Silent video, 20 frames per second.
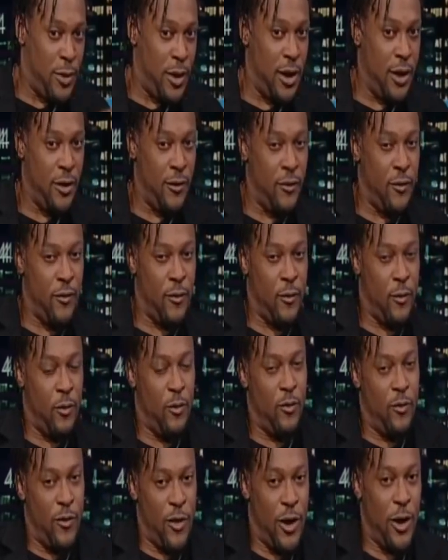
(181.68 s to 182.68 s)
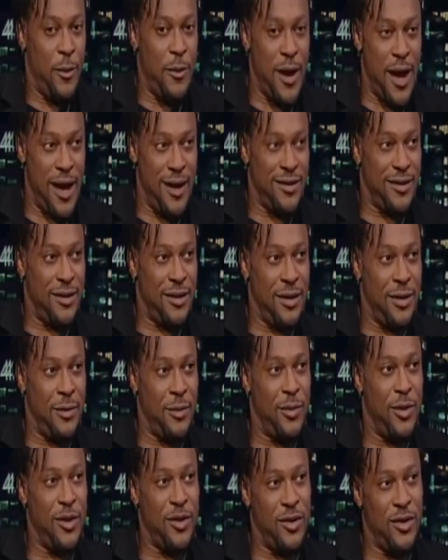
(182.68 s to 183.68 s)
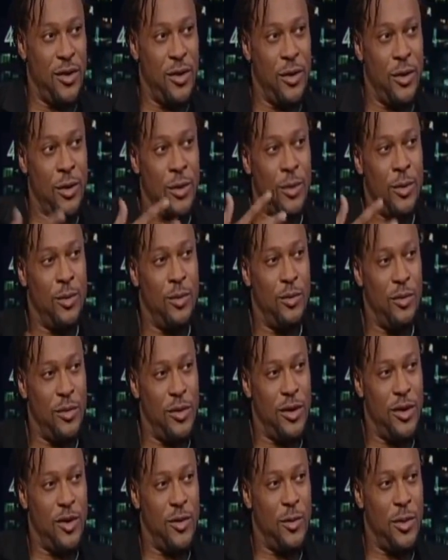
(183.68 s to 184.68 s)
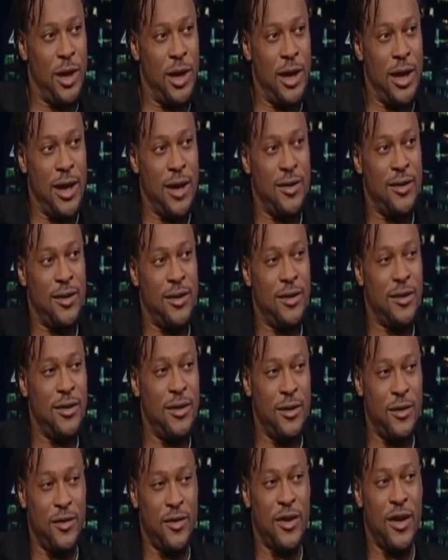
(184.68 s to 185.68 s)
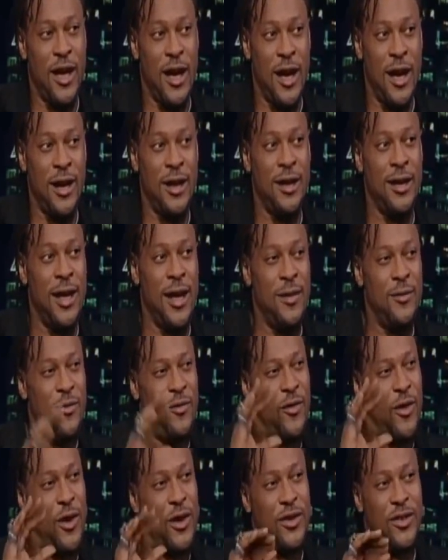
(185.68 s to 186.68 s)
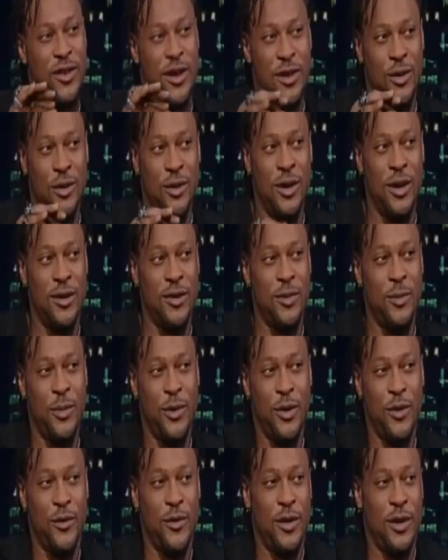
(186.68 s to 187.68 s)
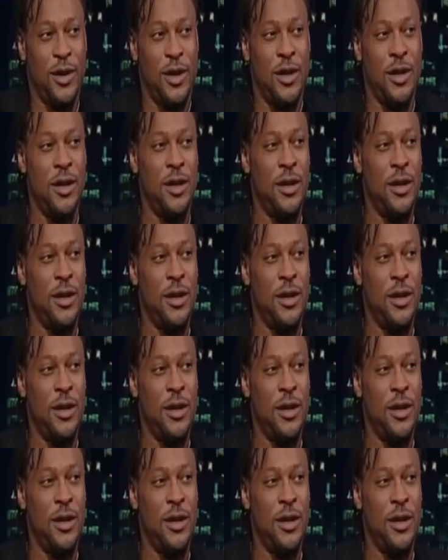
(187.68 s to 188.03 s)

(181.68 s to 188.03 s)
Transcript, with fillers: be very masculine but still display that sensitive side, and that yeah. falsetto does it perfectly.